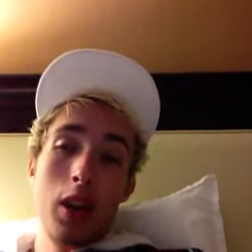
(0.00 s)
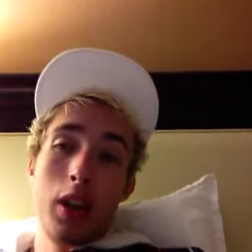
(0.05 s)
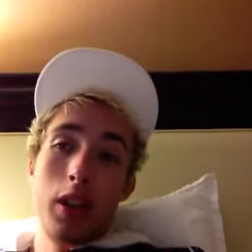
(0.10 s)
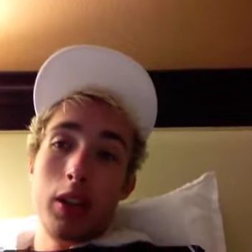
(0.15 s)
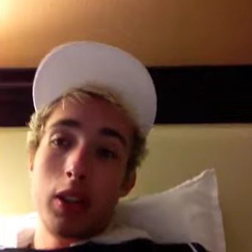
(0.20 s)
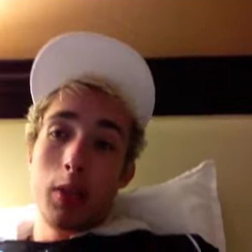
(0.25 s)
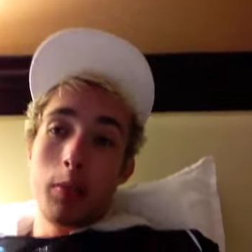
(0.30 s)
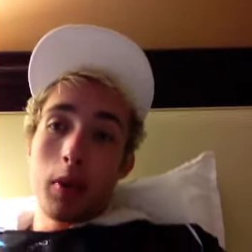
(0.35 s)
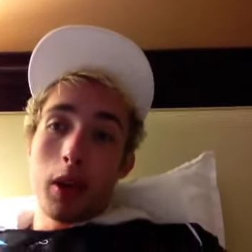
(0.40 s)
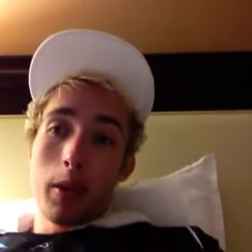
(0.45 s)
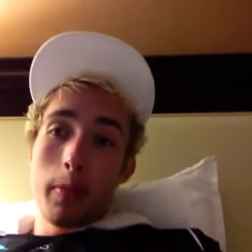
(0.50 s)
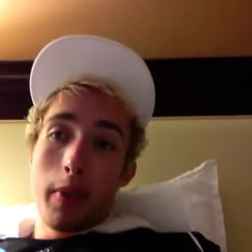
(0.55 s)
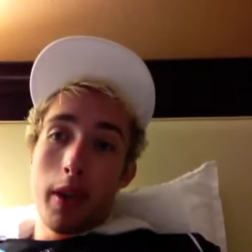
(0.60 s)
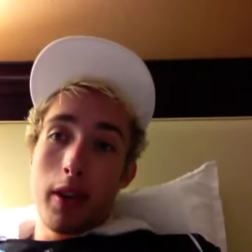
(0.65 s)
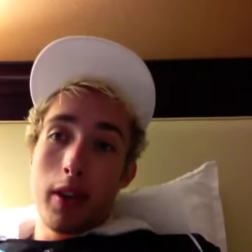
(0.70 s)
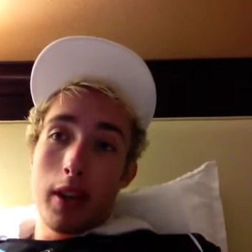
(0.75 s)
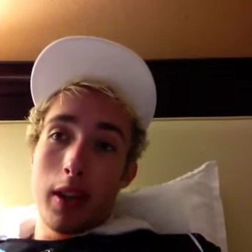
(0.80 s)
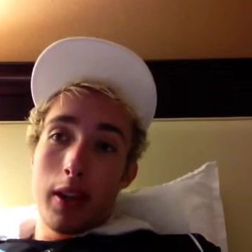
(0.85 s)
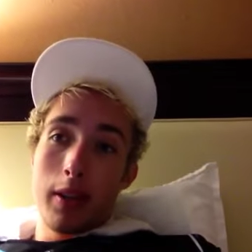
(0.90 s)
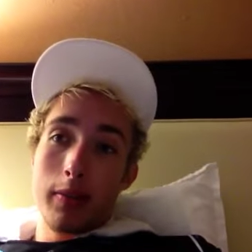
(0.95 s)
should probably ban
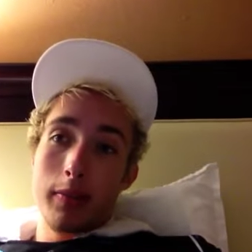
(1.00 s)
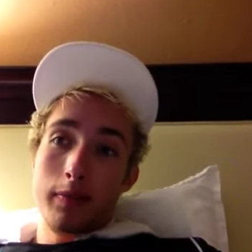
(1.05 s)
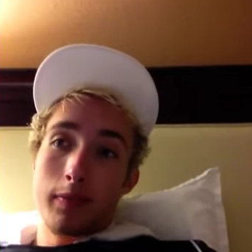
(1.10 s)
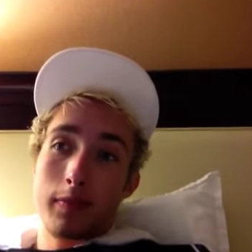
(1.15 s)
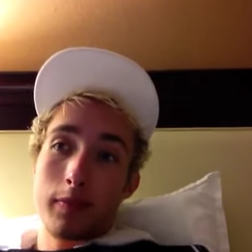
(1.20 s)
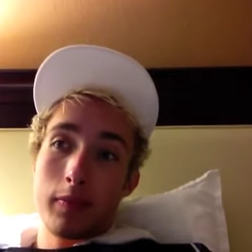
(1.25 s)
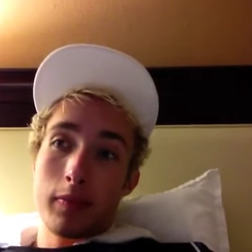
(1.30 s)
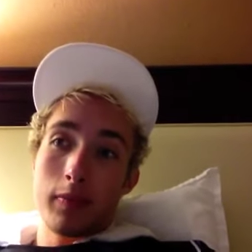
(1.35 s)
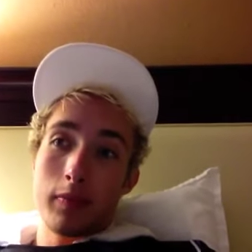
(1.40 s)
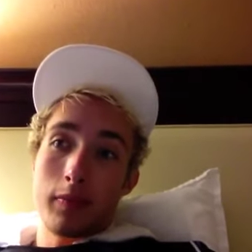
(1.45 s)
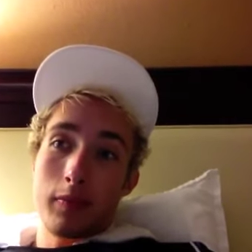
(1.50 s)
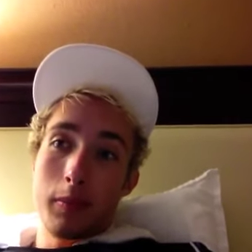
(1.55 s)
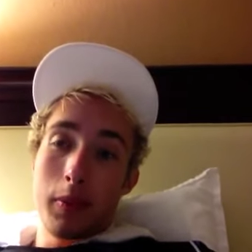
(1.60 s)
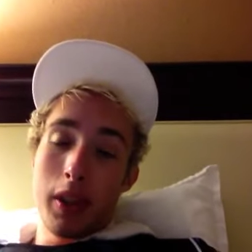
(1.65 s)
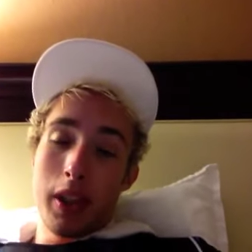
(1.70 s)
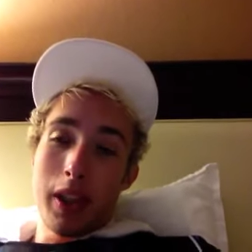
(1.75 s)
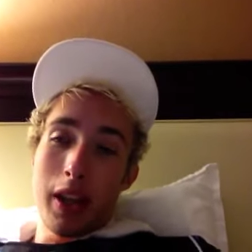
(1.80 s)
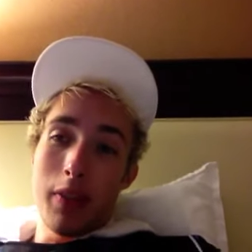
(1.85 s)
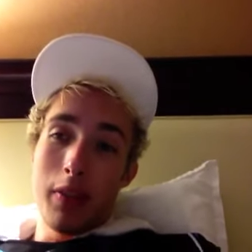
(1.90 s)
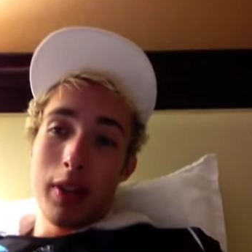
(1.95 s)
that. But
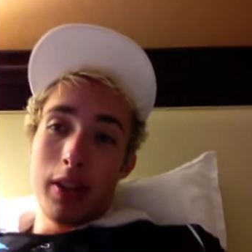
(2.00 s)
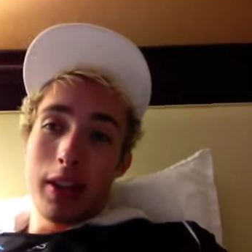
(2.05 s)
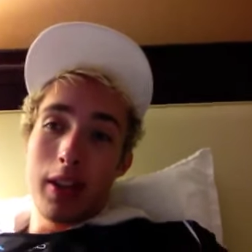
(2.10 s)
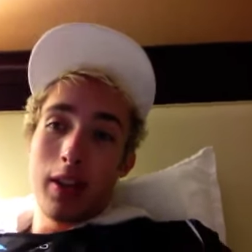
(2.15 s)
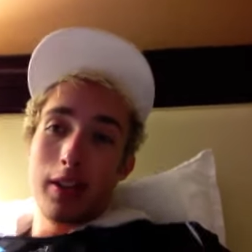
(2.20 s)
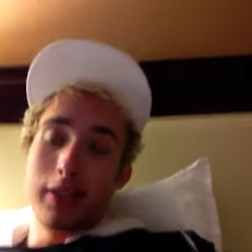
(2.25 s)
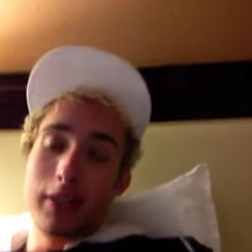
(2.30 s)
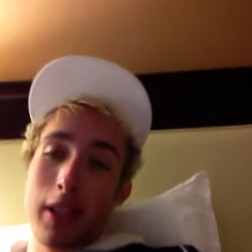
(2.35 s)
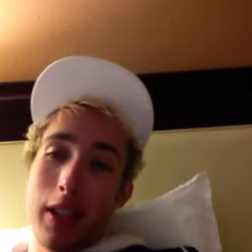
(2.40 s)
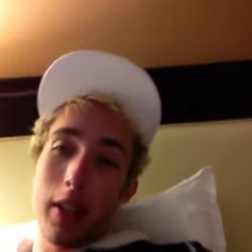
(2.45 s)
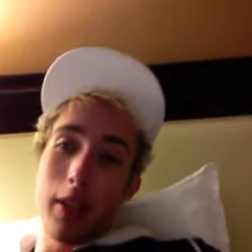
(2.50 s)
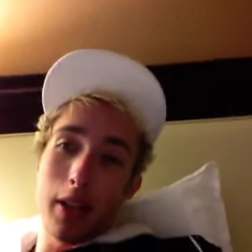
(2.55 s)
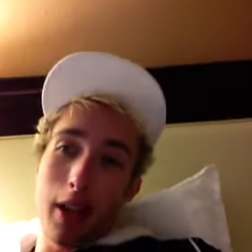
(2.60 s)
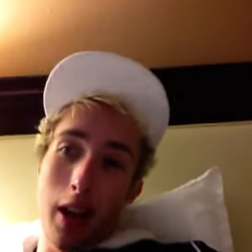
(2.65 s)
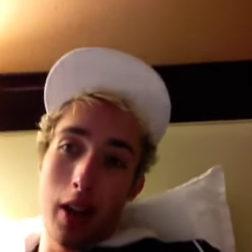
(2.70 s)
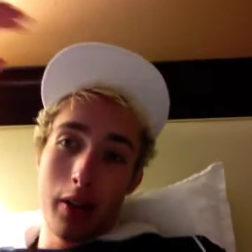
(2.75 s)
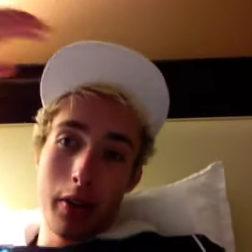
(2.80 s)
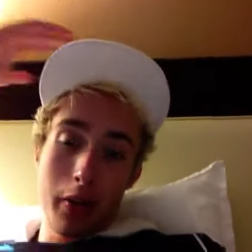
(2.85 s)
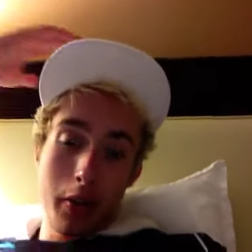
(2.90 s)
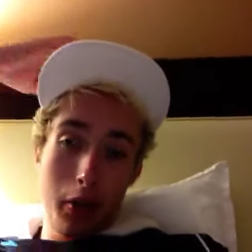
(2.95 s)
like everything else, like I
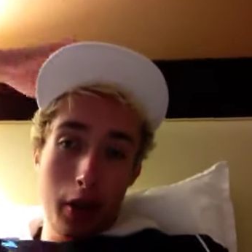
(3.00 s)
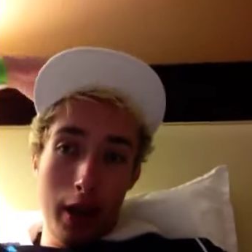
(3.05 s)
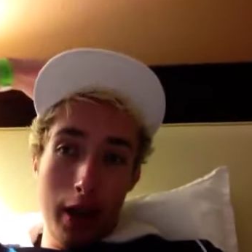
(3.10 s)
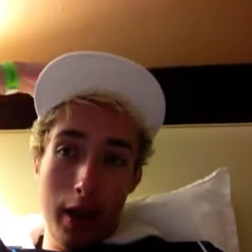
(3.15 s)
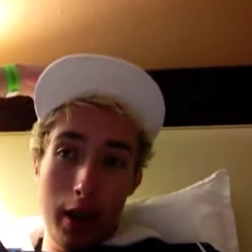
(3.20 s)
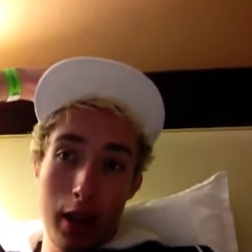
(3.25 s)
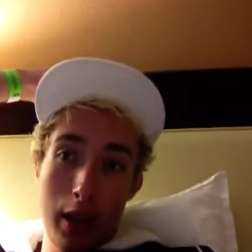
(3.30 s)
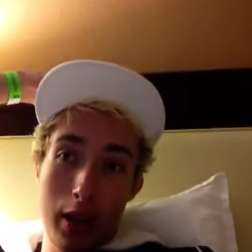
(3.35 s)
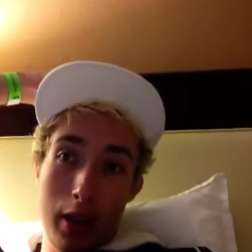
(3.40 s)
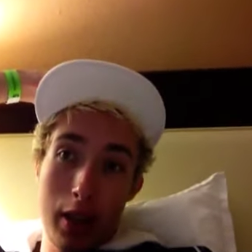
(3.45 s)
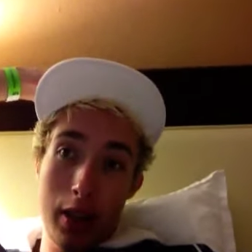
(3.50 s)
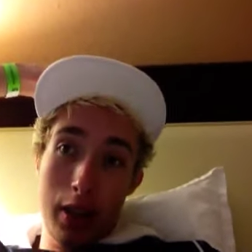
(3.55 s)
don't regret anything.